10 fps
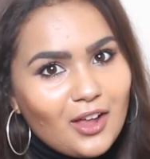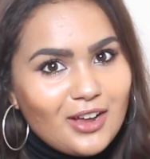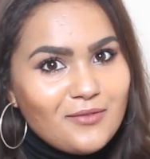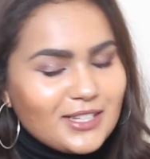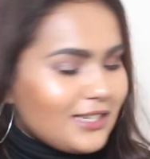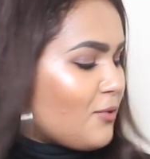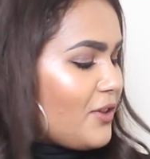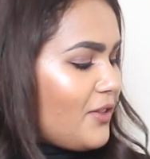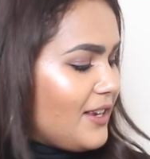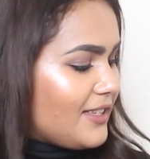I invested in
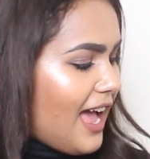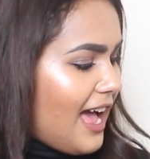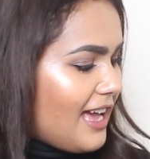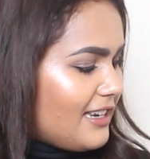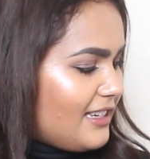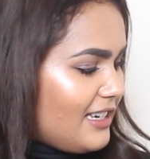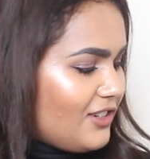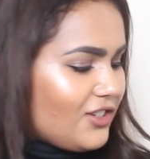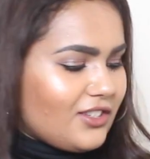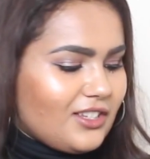one of these, and
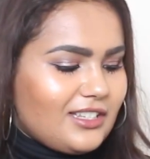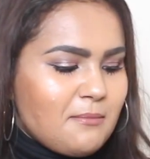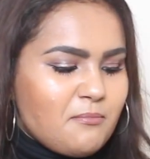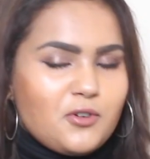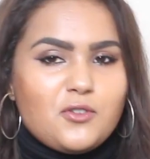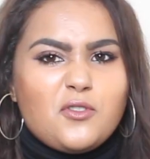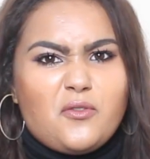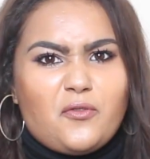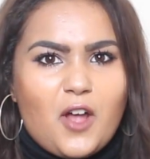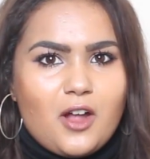it's just a
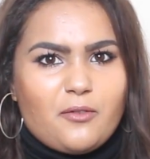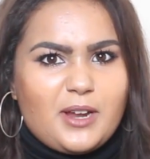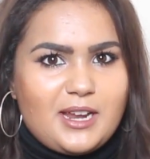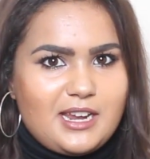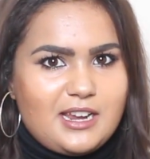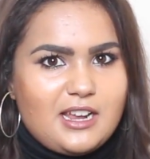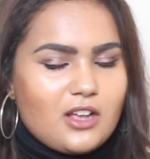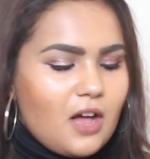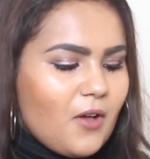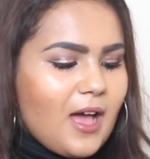simple furry
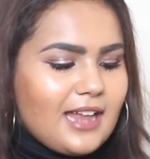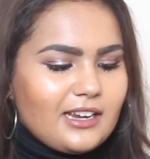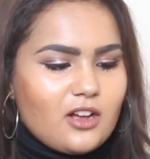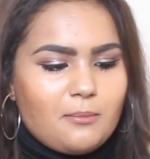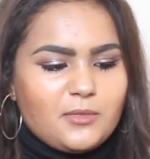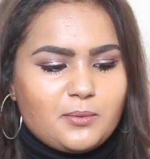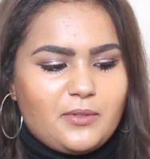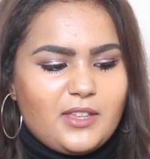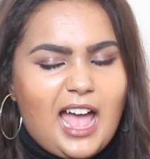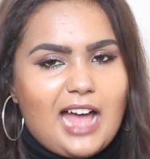cover, and it comes
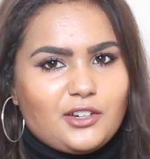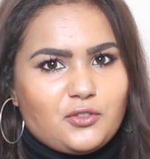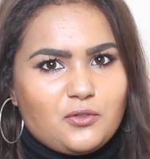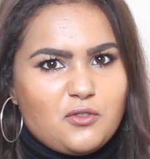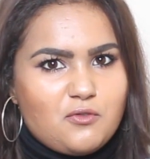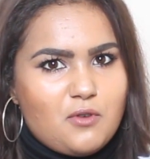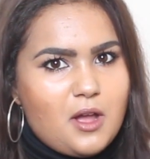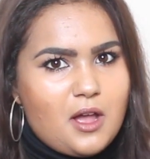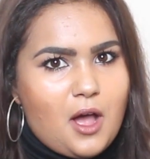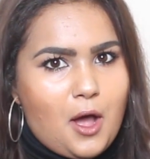with the actual
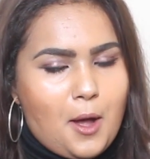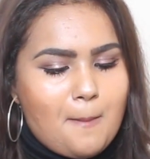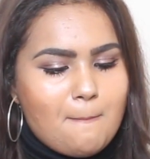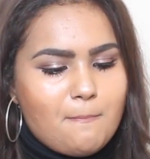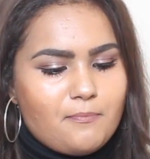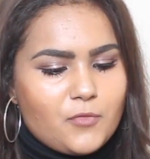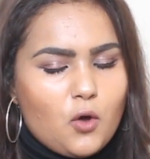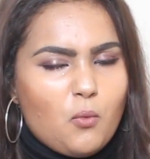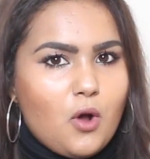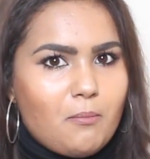
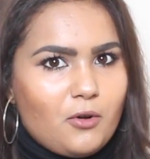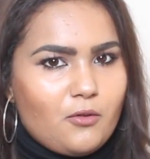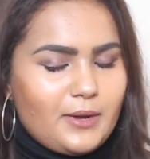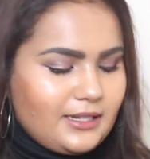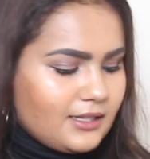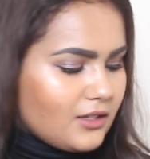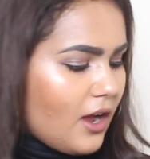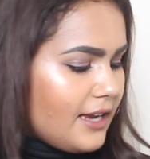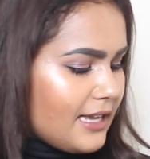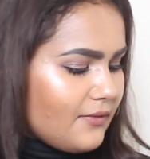hot water bottle
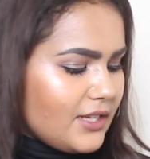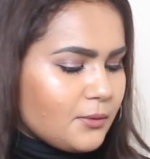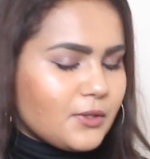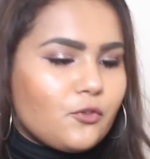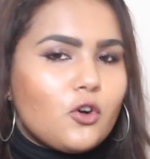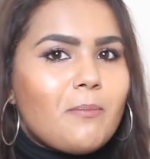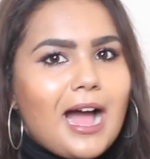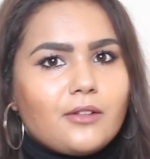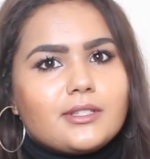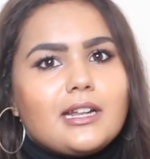inside, and this was
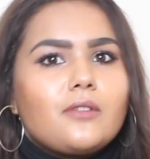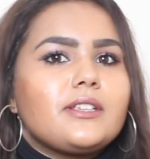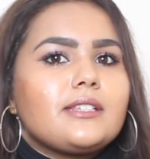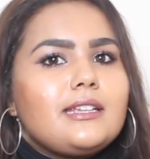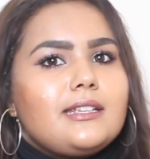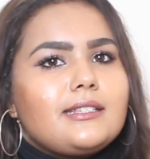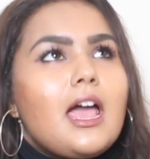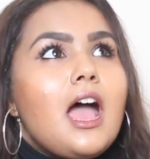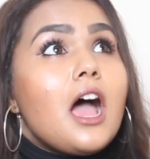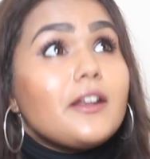£4. Now, this is
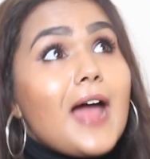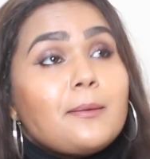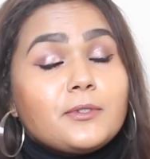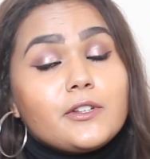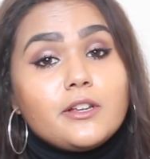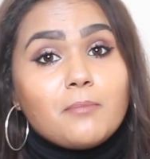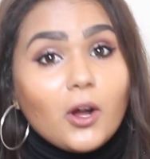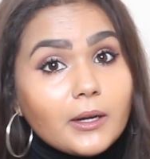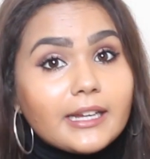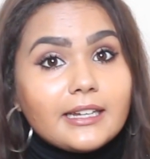an absolute
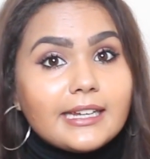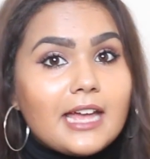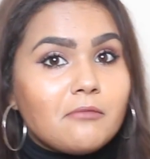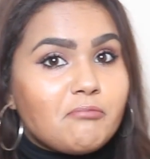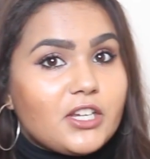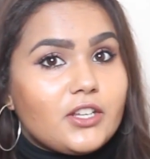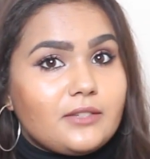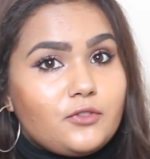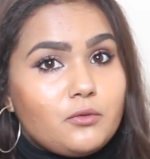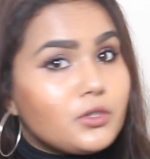bargain again,
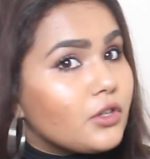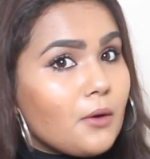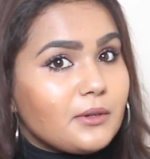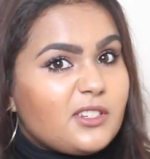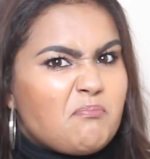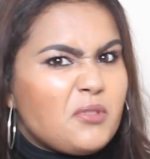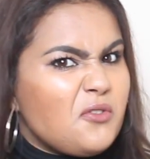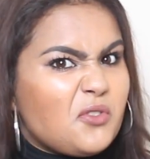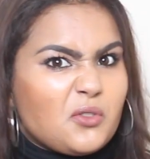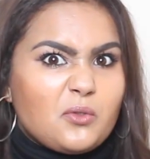because if you were to go into
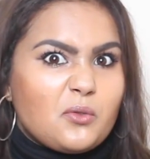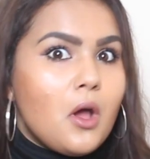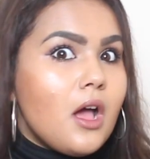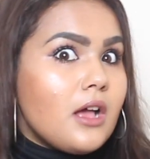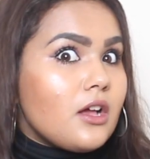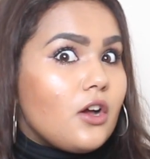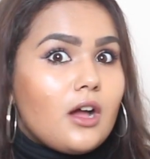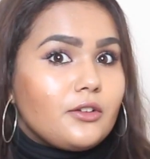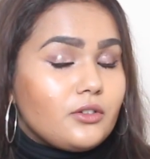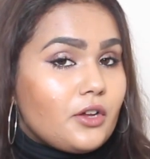Boots or
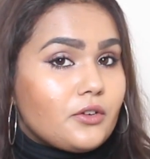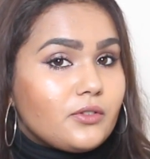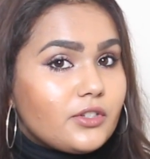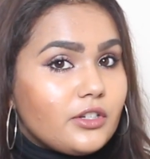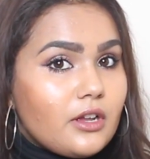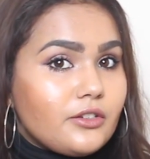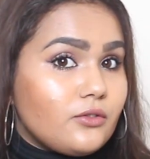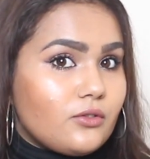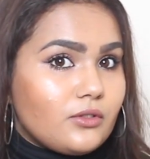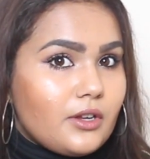
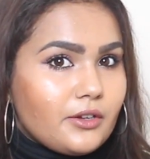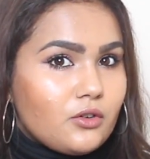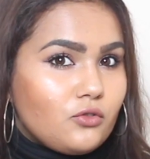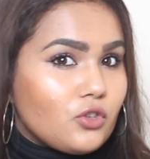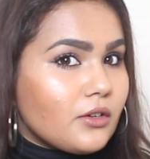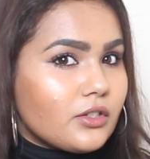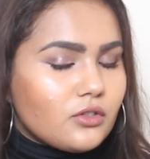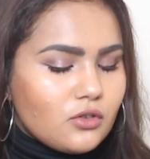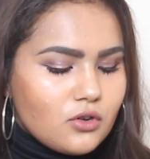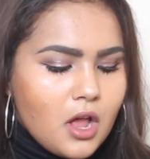your local
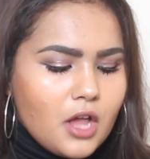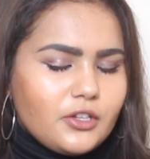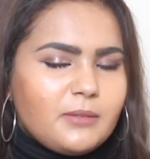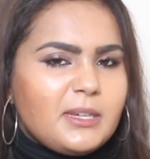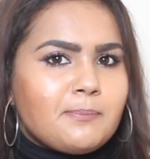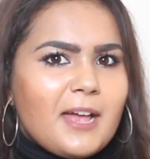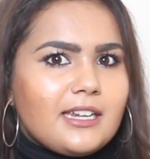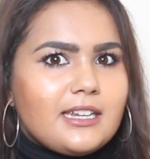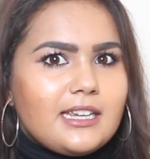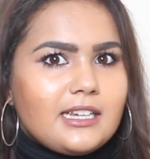drugstore, you'd be
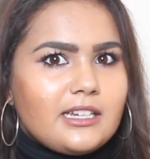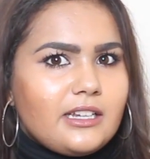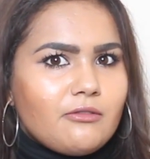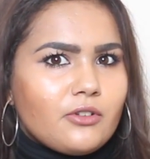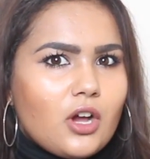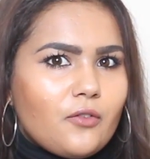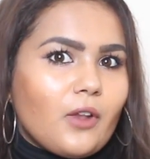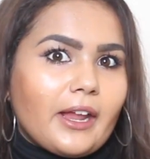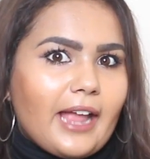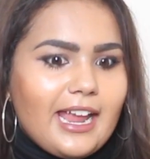spending near enough
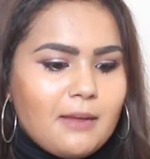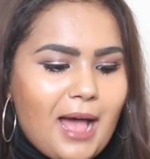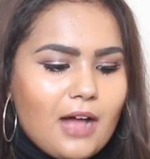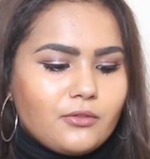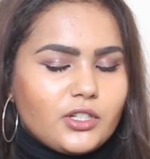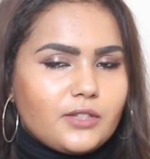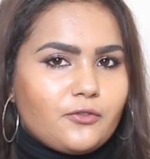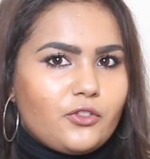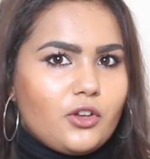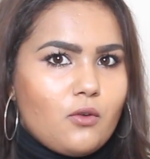like £8 just
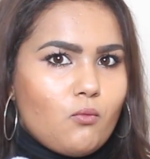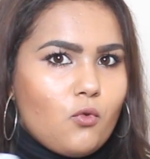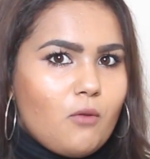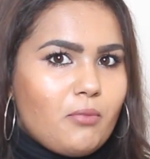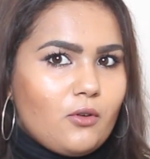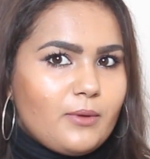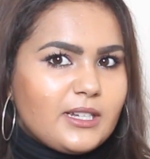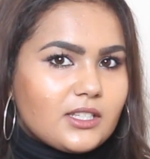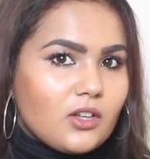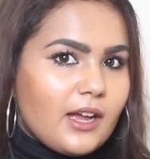for the water bottle
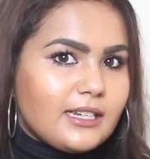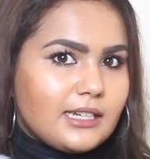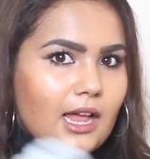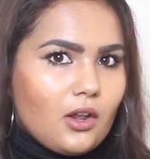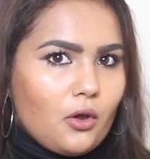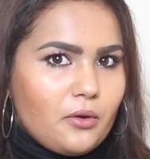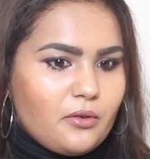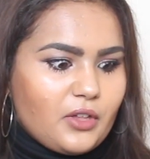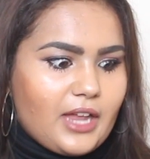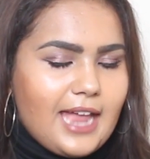inside, let
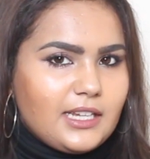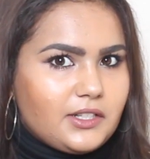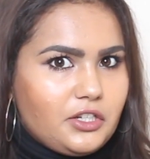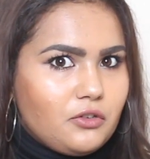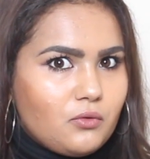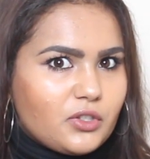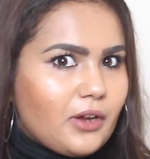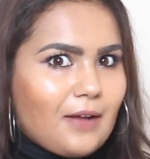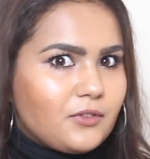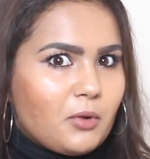alone the case that you also
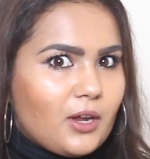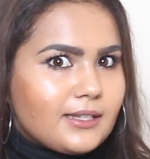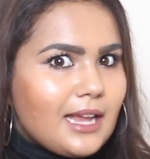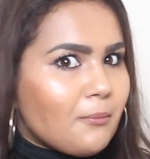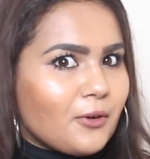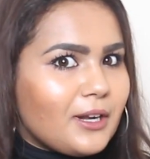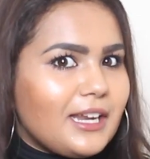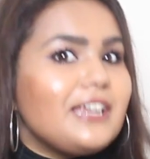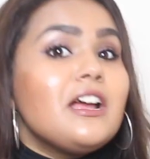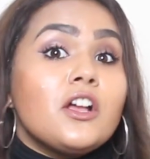have to buy
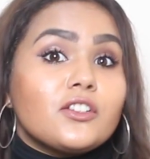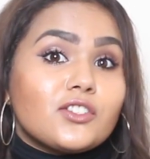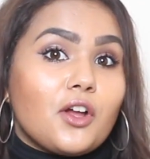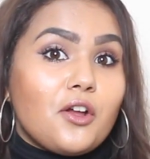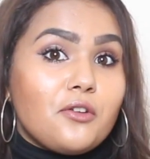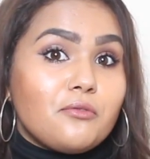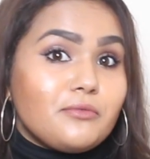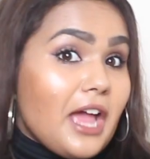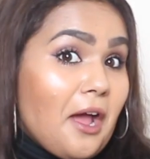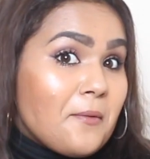separately. So
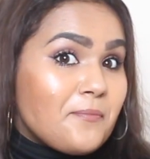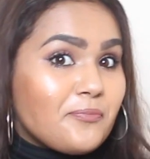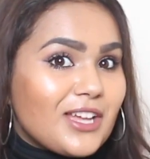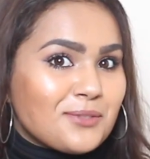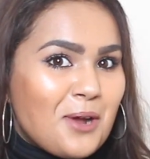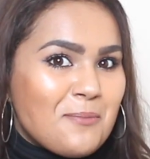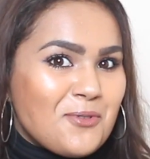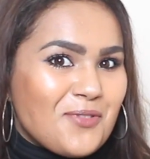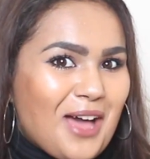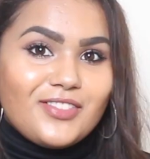yeah, that's why I
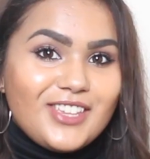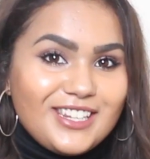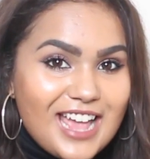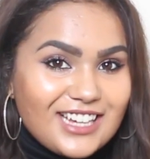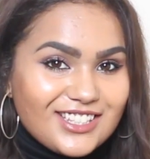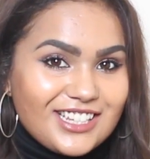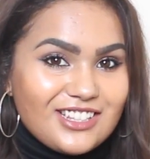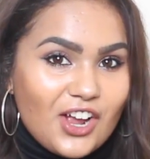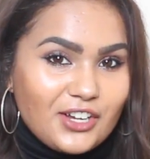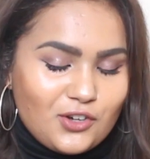bought that. The next thing
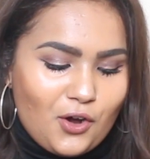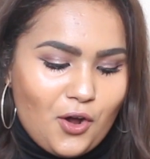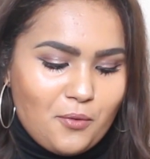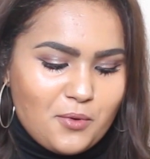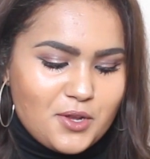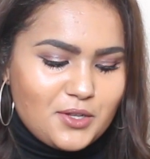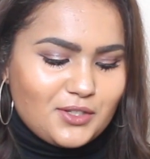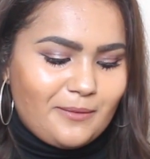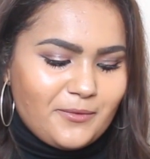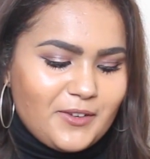that I got
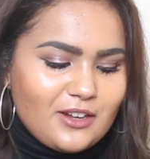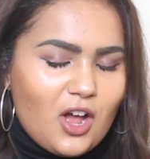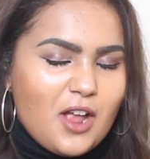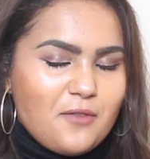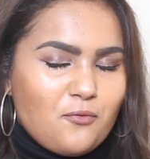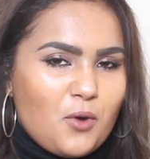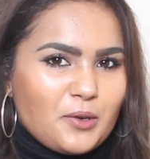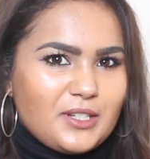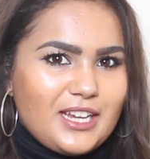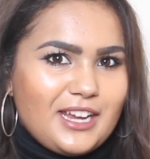was something that I've
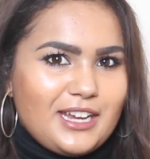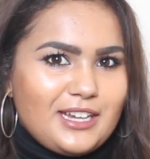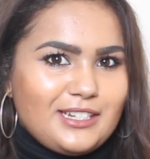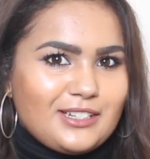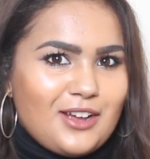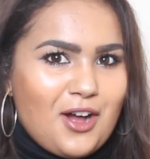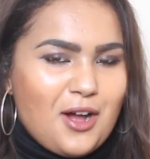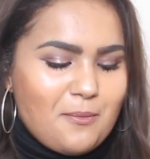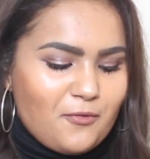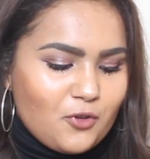wanted
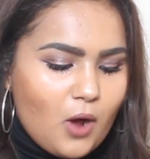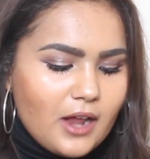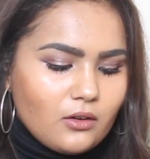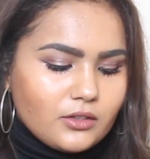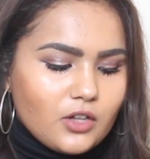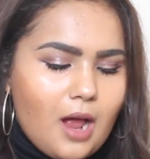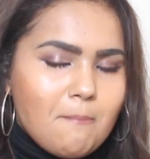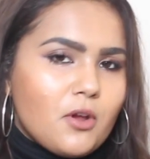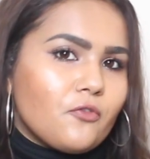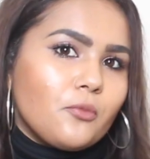for quite a long
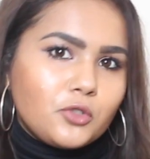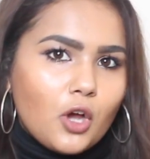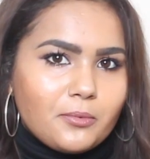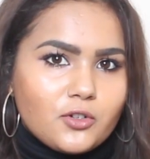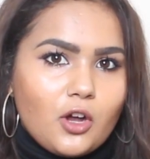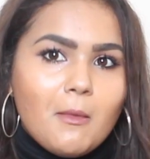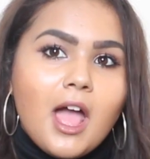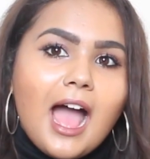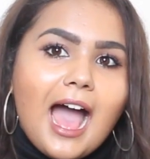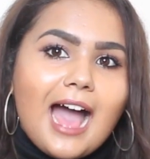time, but from Topshop,
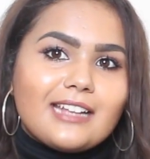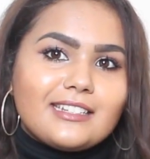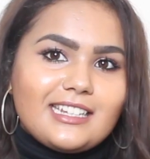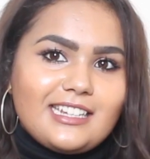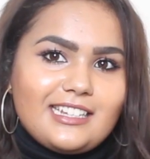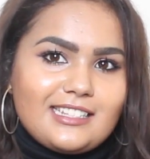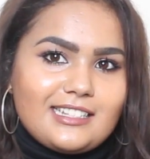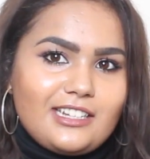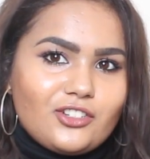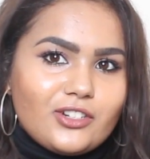and it is
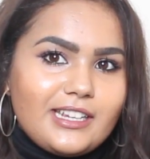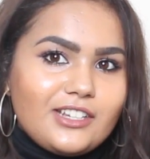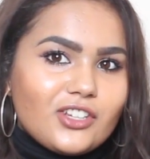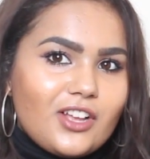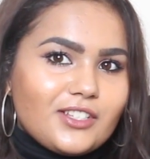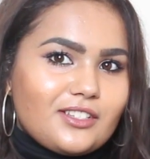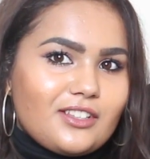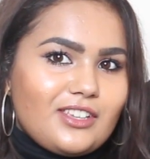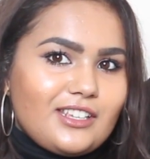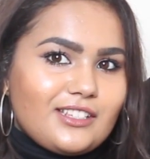literally
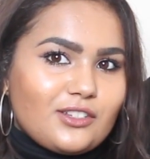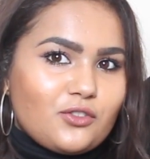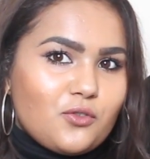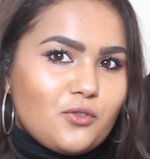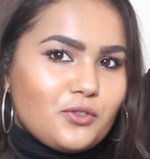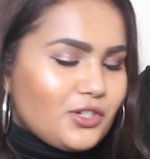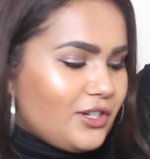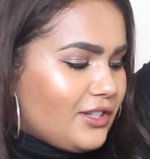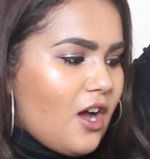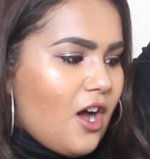just this
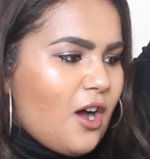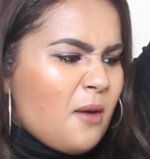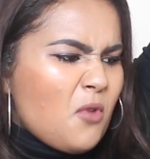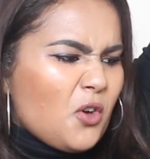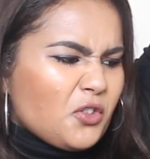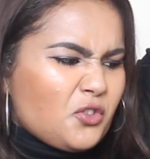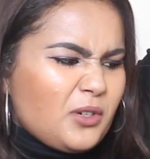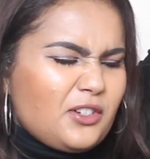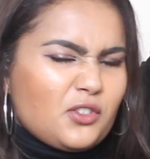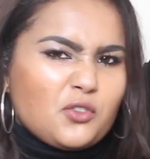gorgeous
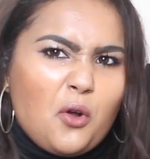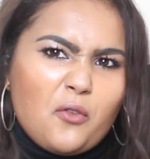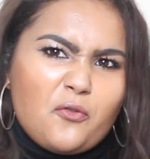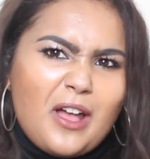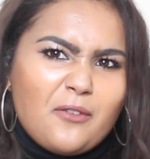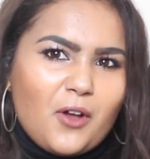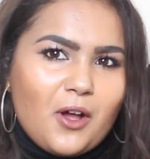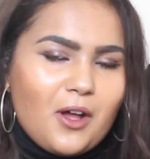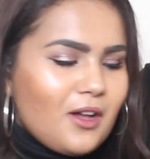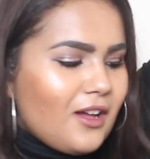ostrich sort of
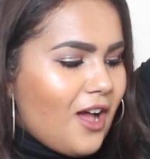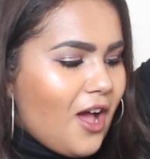feather